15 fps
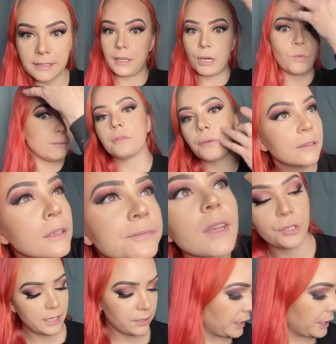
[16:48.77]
Some spots are going